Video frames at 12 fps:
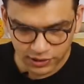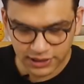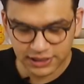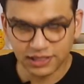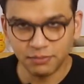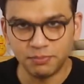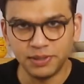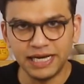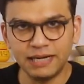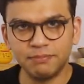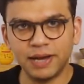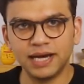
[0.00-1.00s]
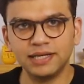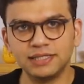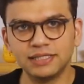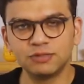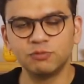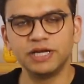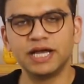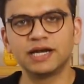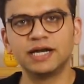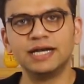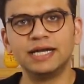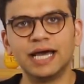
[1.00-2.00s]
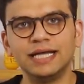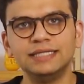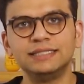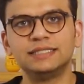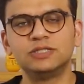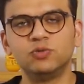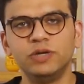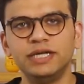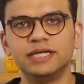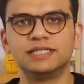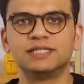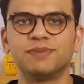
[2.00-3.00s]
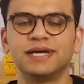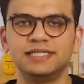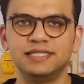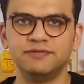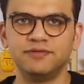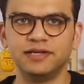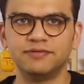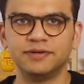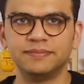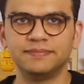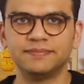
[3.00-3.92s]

With this complete balance, we get a nice sweet and spicy flavor.